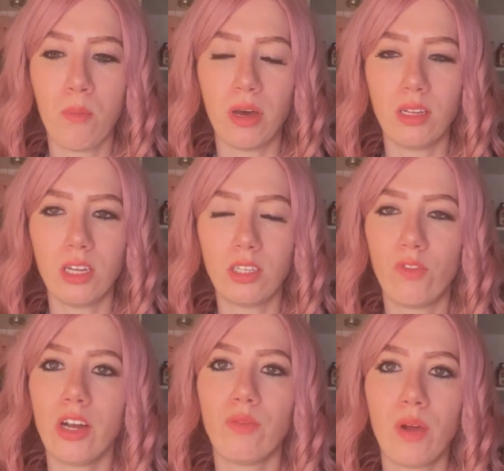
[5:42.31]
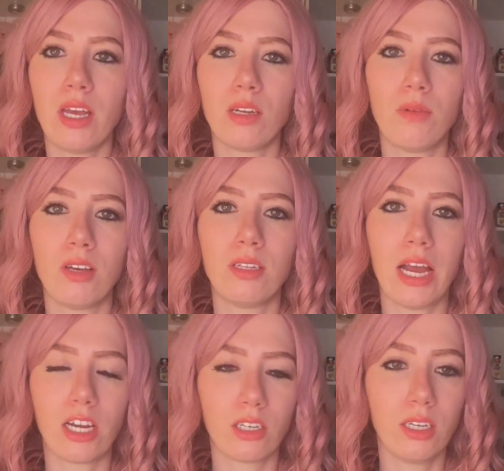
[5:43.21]
but it's very rare that a person
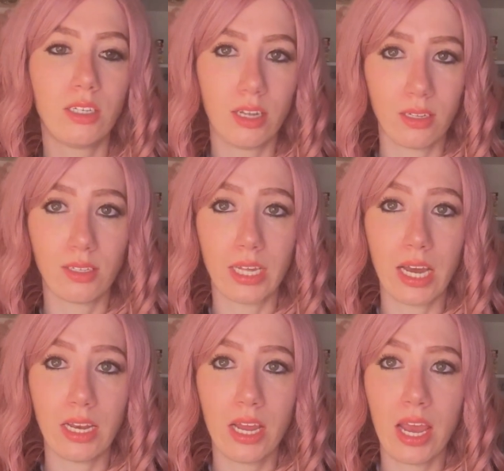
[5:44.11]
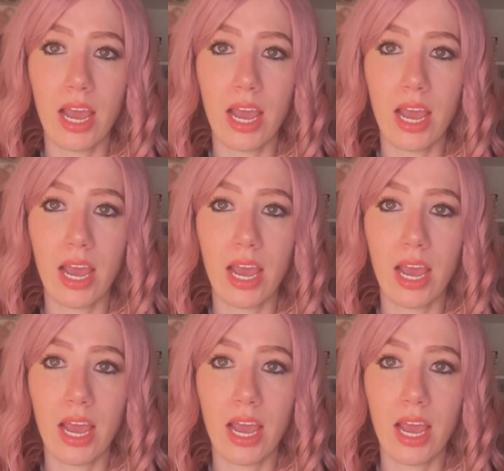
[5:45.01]
actually does that.